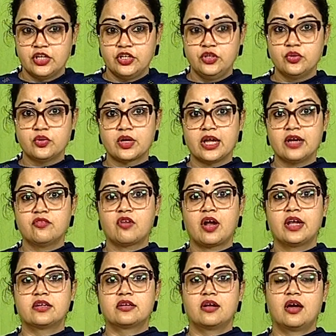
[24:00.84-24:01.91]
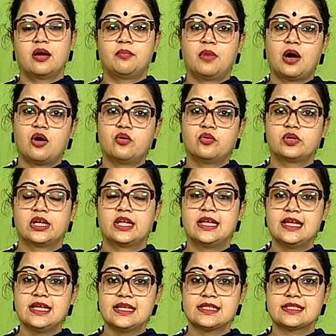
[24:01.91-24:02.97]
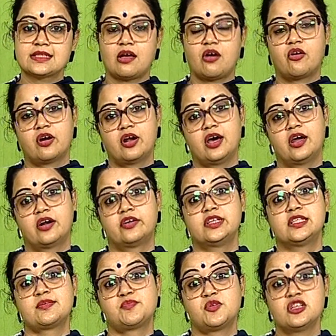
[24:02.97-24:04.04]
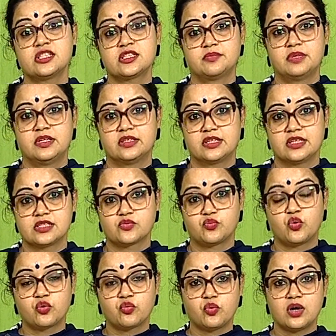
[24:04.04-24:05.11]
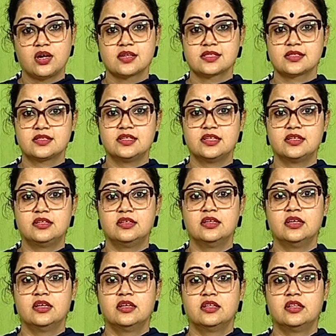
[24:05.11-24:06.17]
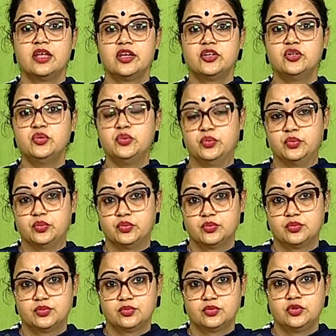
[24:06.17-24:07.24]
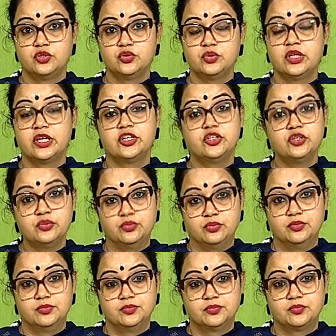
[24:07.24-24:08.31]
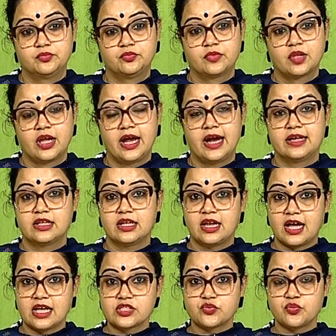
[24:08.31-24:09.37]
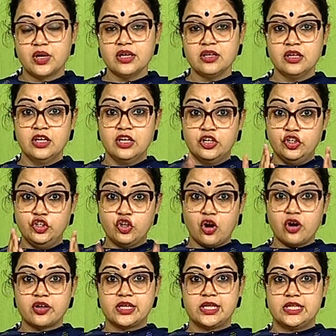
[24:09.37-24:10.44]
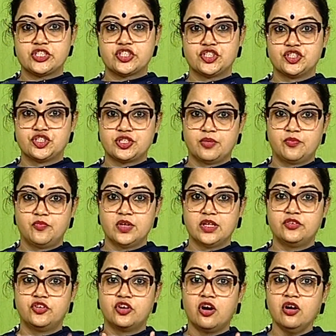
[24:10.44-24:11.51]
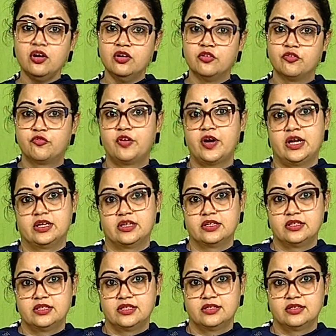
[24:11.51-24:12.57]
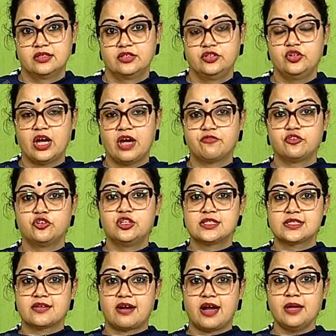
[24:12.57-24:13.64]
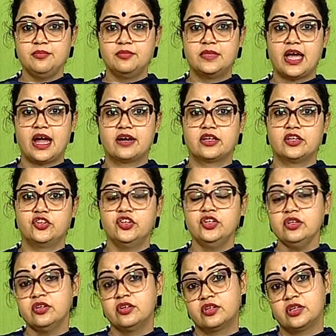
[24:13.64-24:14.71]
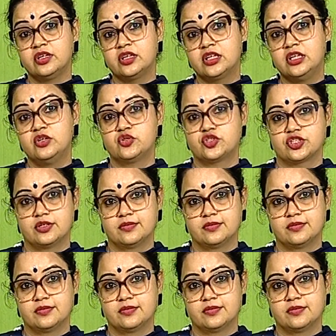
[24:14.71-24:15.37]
You can write about his or her responsibilities. What works did they do? Do they do? And the last one, your relationship with your friend. You have to describe that in conclusion.